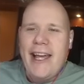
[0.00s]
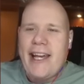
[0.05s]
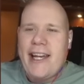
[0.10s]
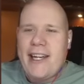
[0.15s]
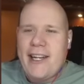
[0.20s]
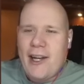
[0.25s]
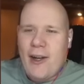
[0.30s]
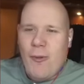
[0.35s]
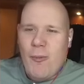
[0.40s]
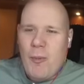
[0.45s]

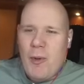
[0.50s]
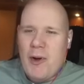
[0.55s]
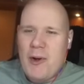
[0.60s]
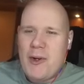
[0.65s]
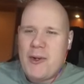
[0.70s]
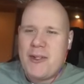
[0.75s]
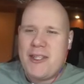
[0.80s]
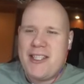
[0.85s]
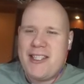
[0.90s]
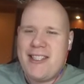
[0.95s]

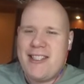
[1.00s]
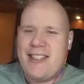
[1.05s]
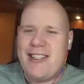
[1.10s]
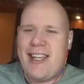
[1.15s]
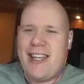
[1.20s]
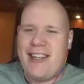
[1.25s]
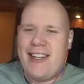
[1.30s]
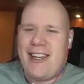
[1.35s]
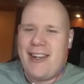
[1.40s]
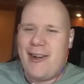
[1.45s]
gunboats
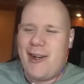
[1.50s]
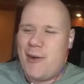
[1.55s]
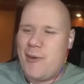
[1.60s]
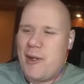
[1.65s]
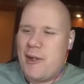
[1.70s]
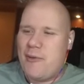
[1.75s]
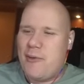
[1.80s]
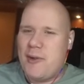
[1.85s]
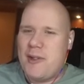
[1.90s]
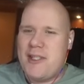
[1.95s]
can carry
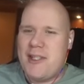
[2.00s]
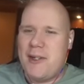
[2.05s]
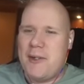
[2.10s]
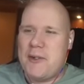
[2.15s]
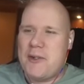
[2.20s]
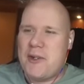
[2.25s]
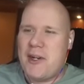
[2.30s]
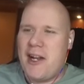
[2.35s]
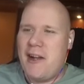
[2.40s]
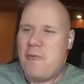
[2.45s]
one foot
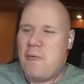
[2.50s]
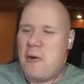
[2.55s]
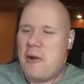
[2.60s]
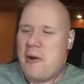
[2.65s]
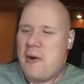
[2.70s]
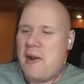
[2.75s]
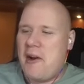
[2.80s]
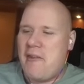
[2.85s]
soldier and have one round of